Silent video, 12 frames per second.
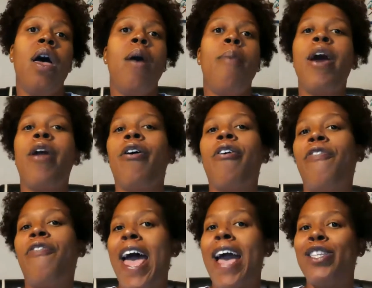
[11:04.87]
Matter of
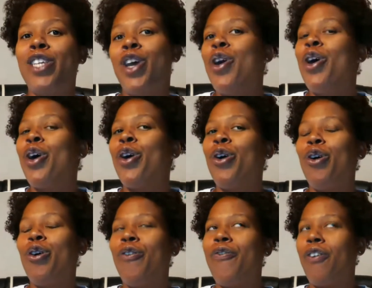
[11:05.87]
fact,
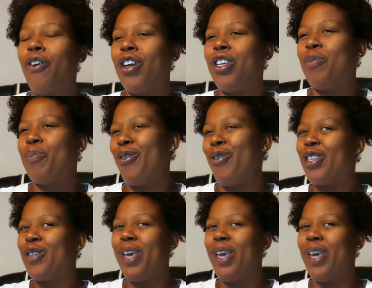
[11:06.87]
Google for Entrepreneurs